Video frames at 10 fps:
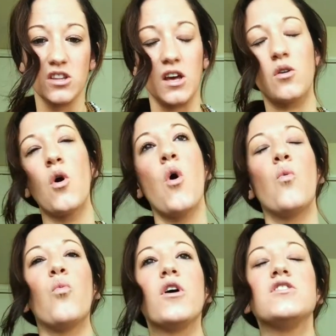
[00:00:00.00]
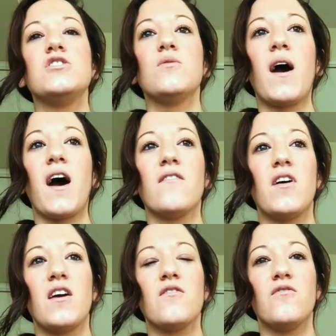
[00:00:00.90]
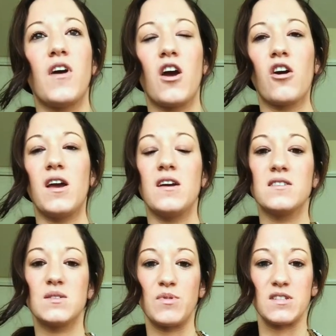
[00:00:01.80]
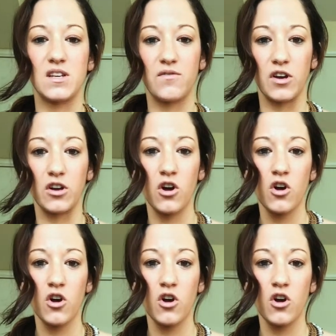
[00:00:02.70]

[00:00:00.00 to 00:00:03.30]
Like, once you have a very specific